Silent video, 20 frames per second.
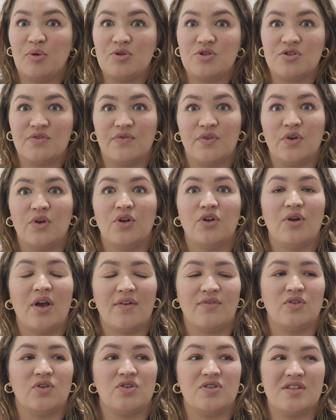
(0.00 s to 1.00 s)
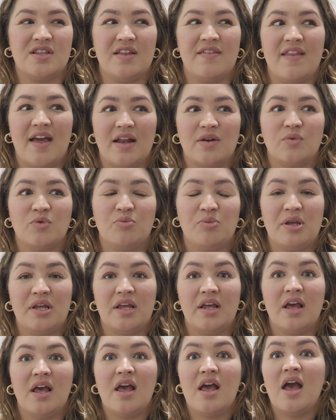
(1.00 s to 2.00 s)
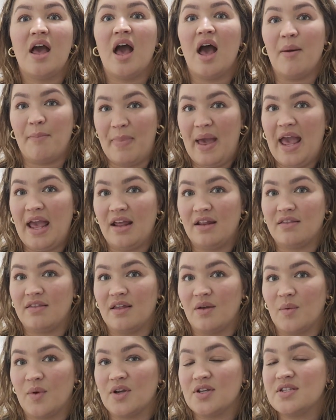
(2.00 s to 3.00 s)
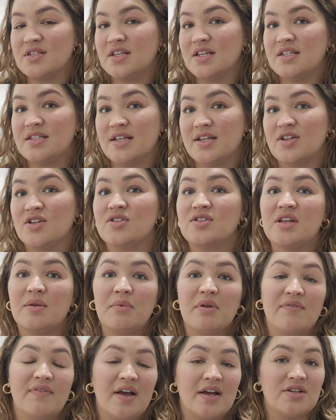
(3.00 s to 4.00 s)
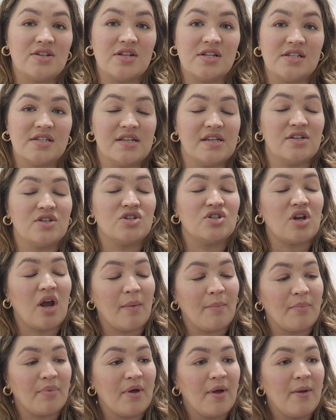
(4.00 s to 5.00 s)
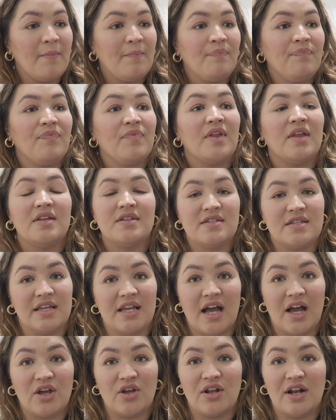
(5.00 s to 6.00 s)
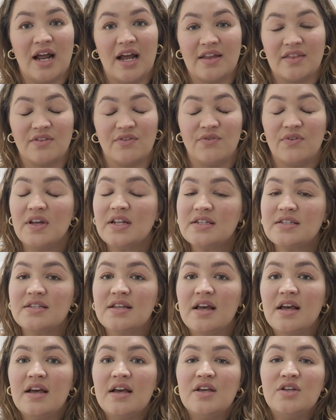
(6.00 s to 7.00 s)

post a photo, you have to, because then that would be a paid thing. Whereas this, they just sent me a voucher and said shop, see how you like the fit.